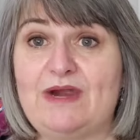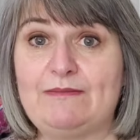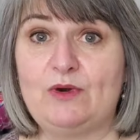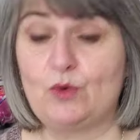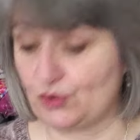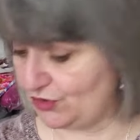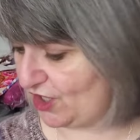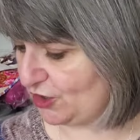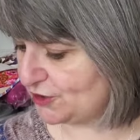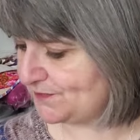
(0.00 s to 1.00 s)
rainbow
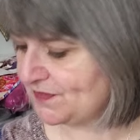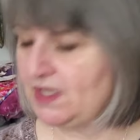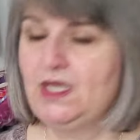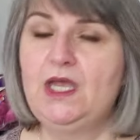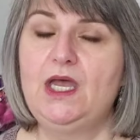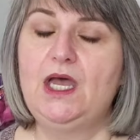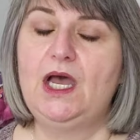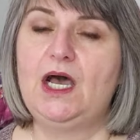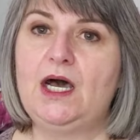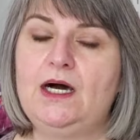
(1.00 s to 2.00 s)
order
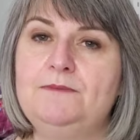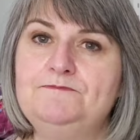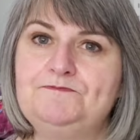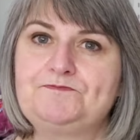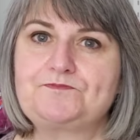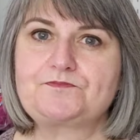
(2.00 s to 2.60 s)
Um,